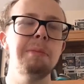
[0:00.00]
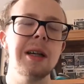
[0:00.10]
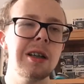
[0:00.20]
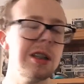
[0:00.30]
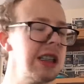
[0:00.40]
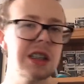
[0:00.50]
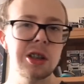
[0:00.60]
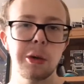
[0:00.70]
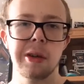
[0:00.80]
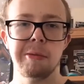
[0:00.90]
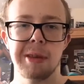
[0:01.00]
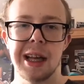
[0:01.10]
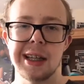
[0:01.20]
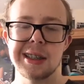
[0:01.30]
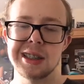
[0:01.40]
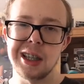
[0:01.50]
because it's so complex